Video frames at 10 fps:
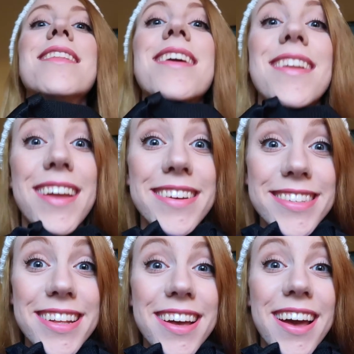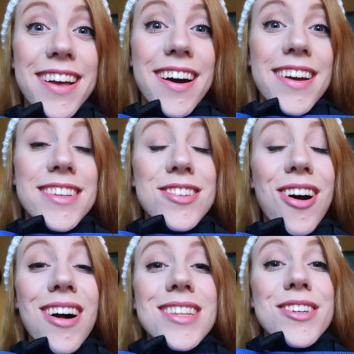The next thing I got is
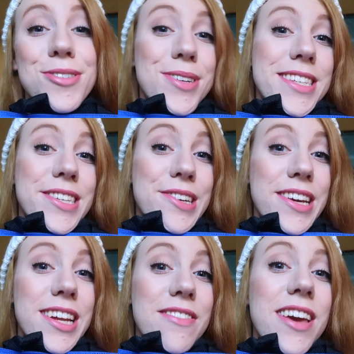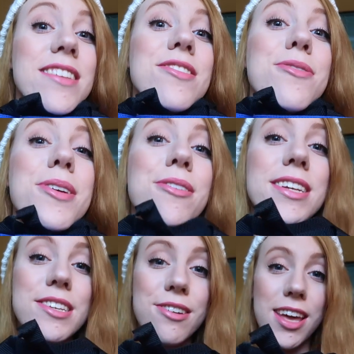called a Crazy Creek, and if you guys don't know what a
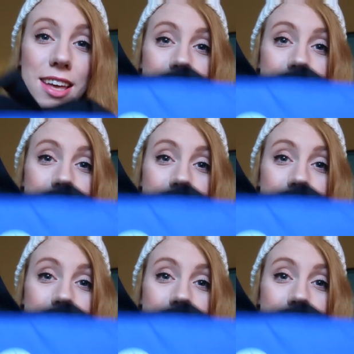Crazy Creek